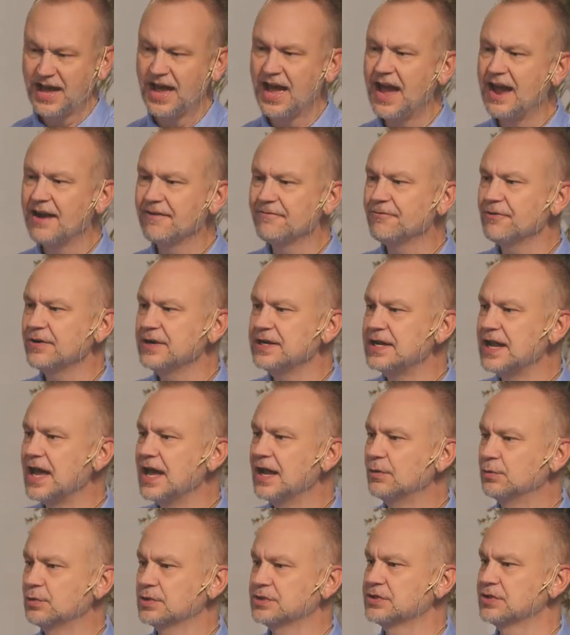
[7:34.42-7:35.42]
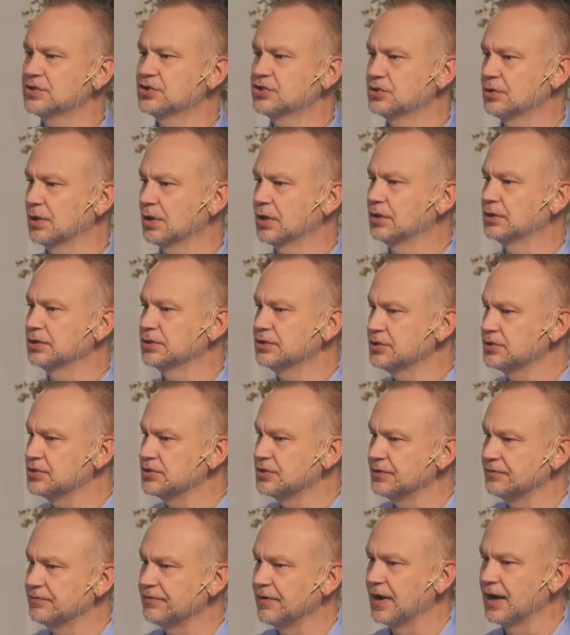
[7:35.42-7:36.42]
every day was a struggle to
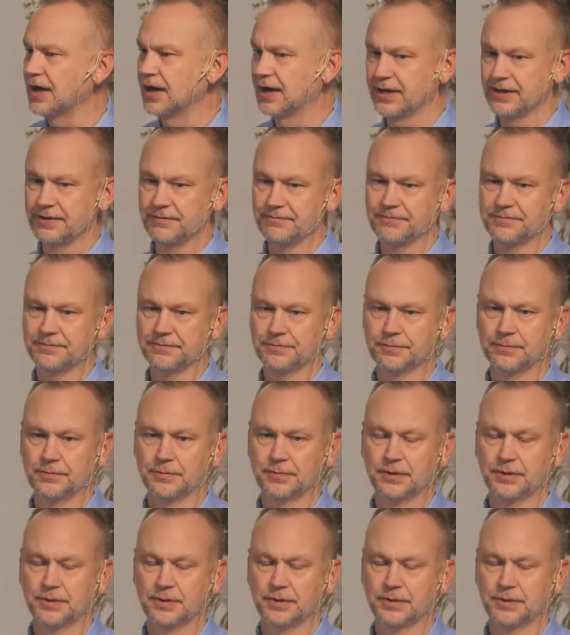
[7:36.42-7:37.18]
survive.